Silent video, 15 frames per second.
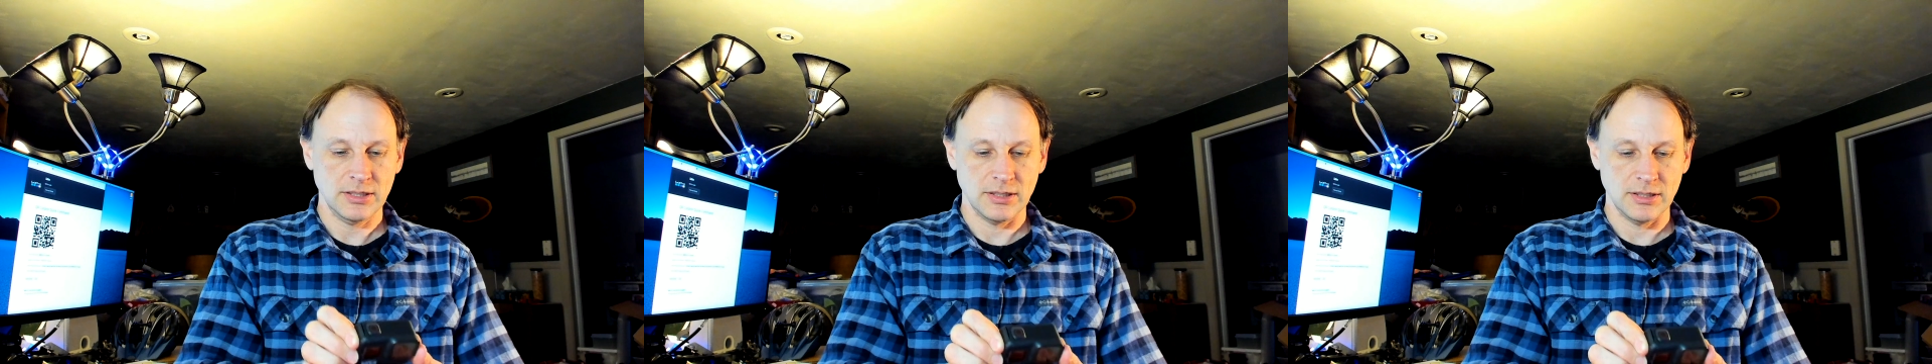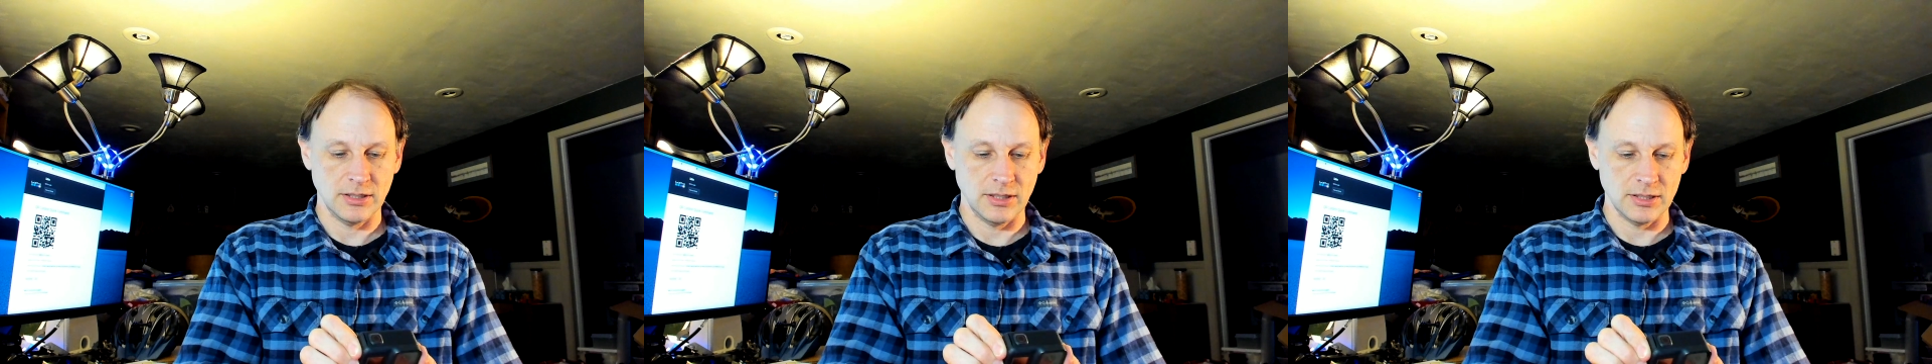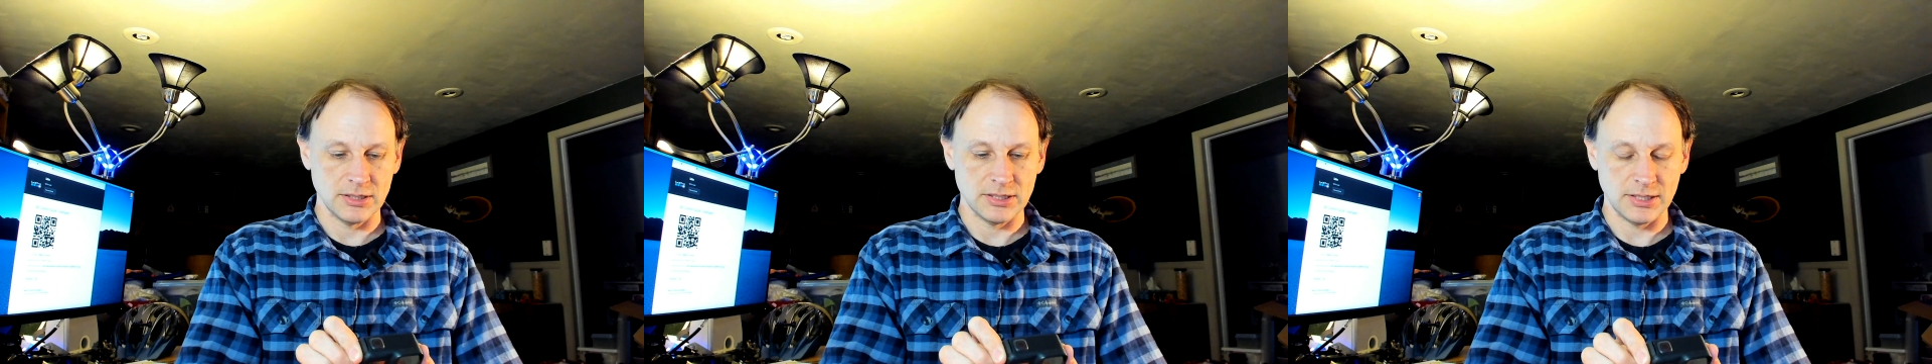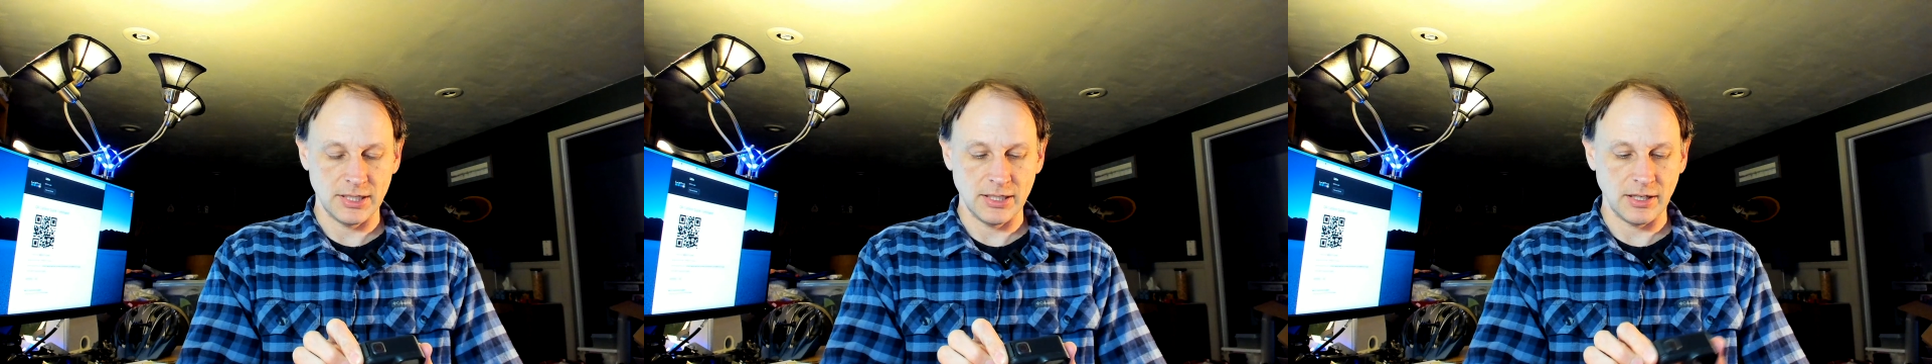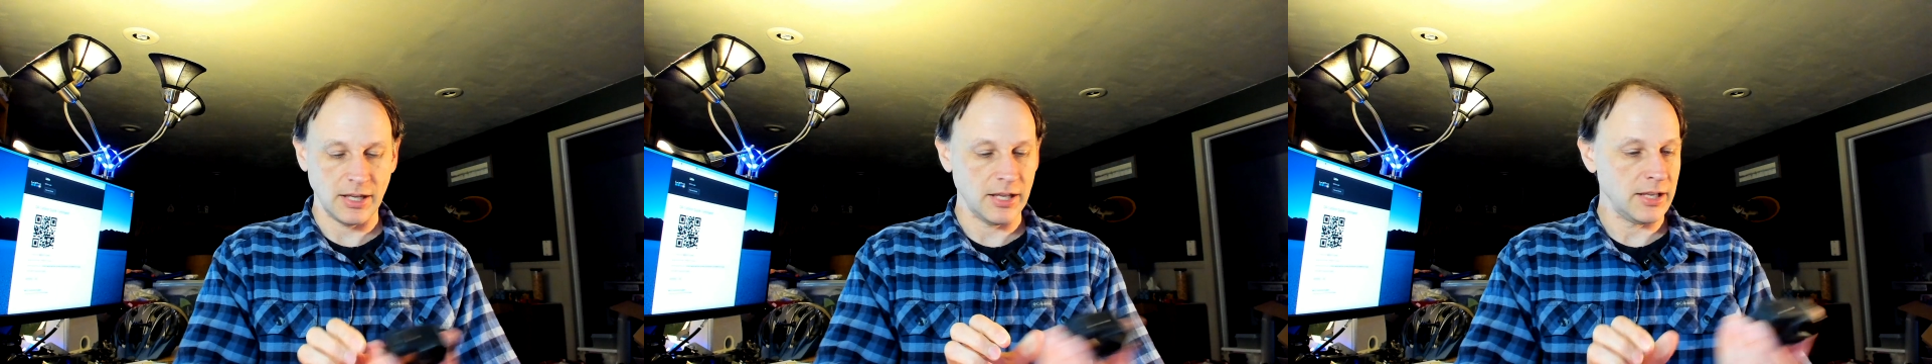All
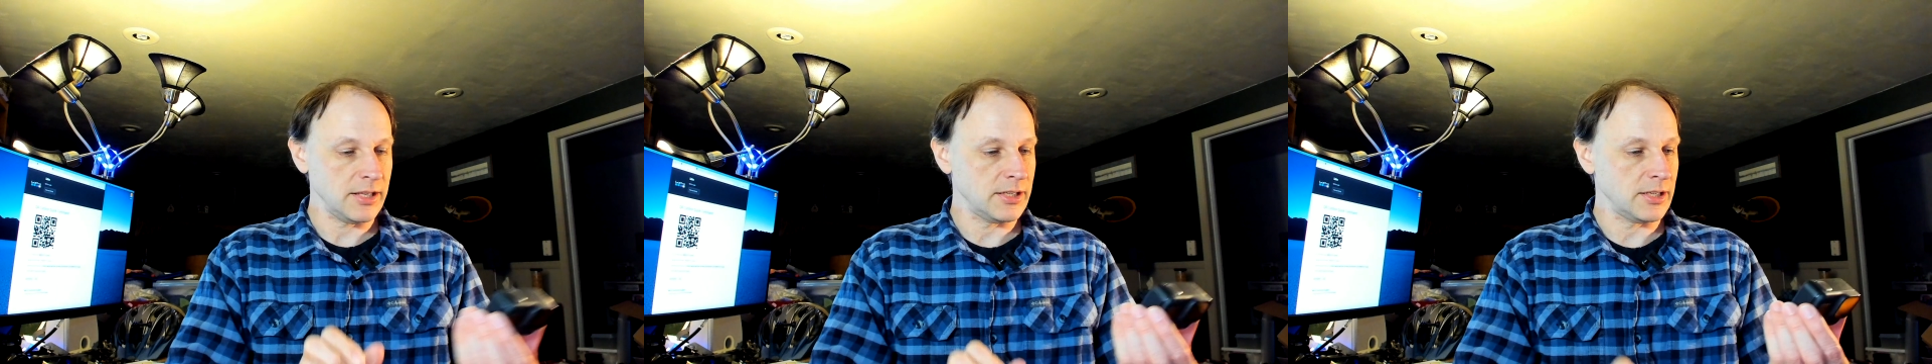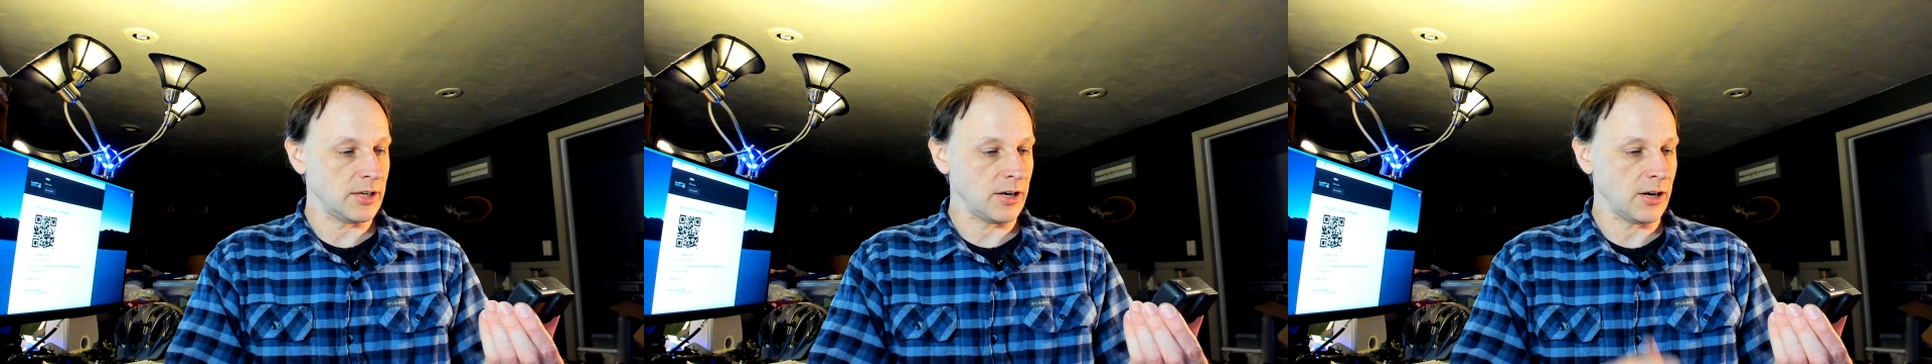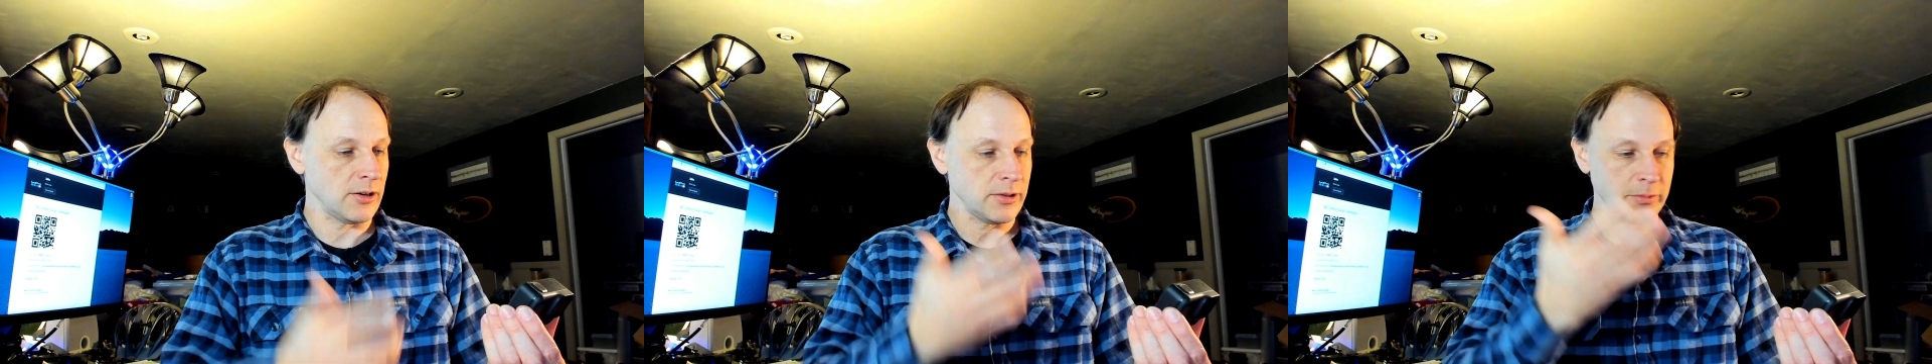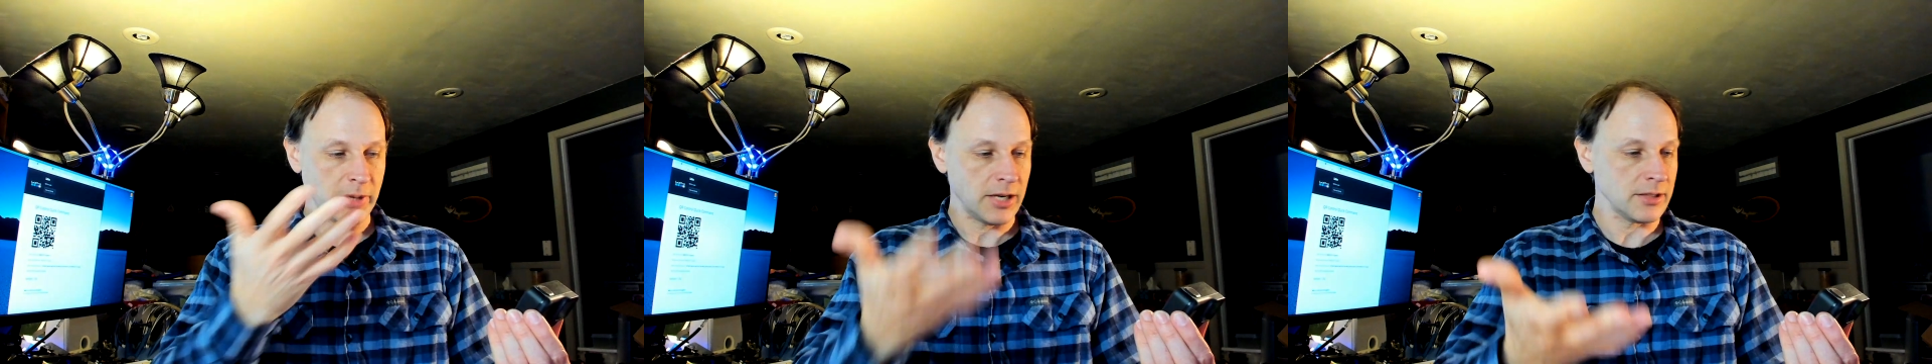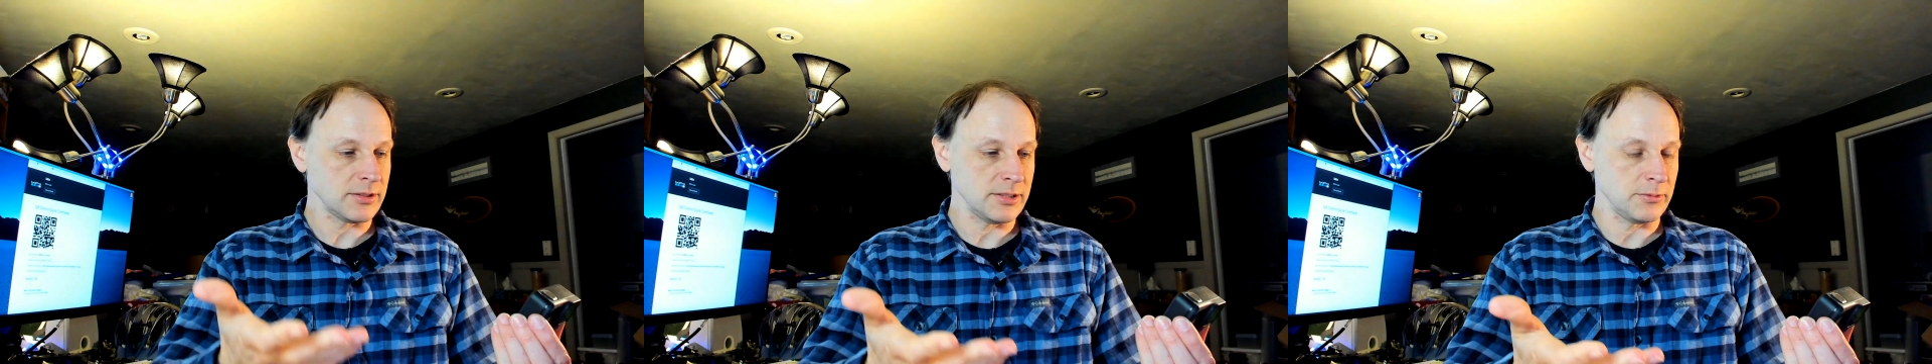set, and it
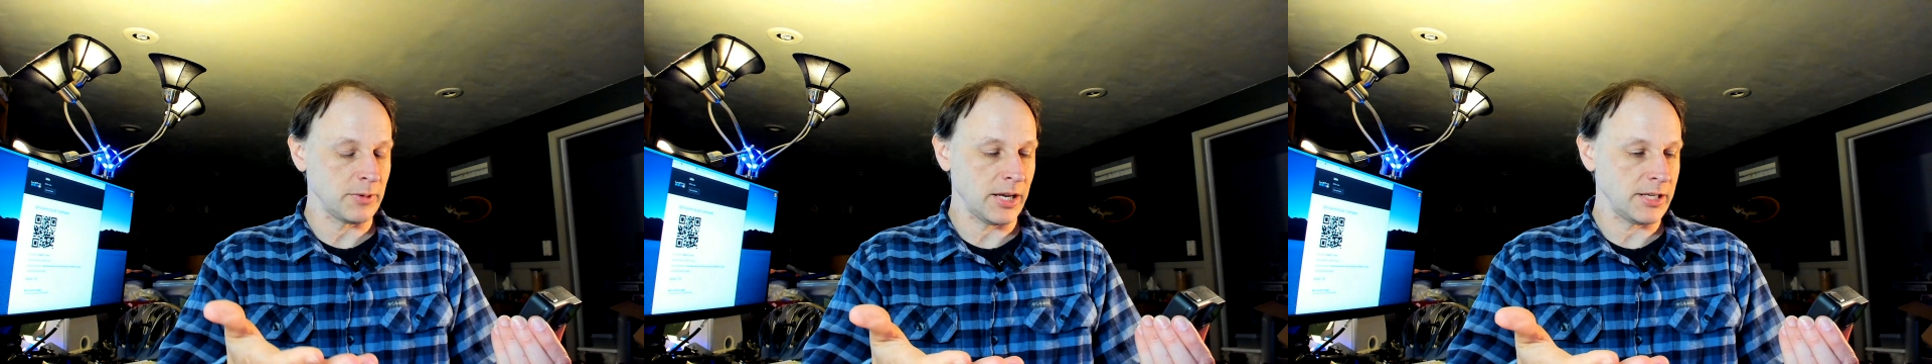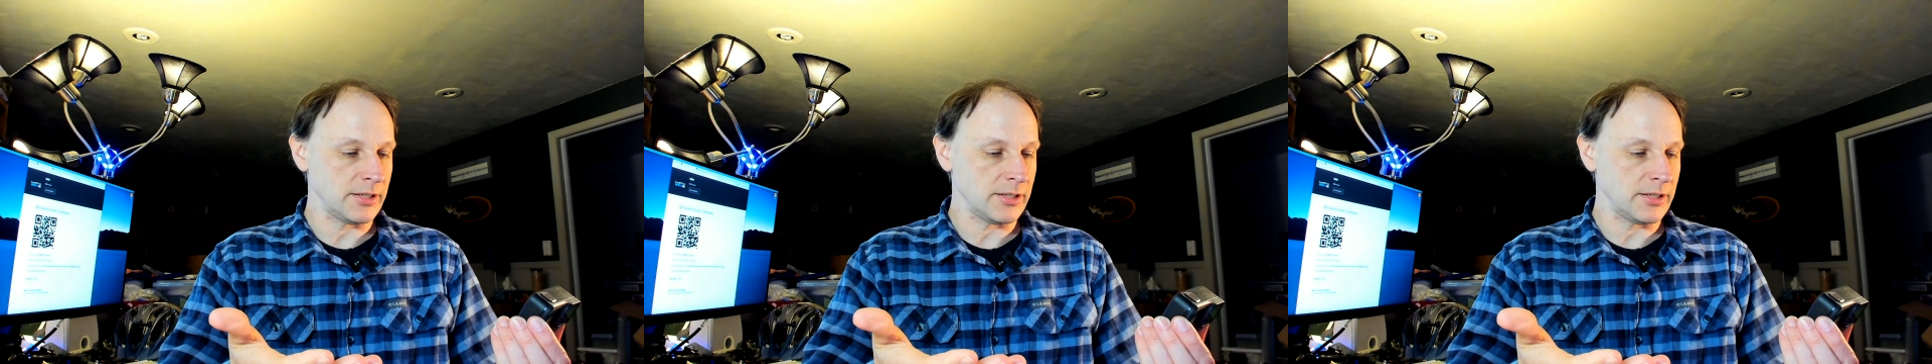automatically ran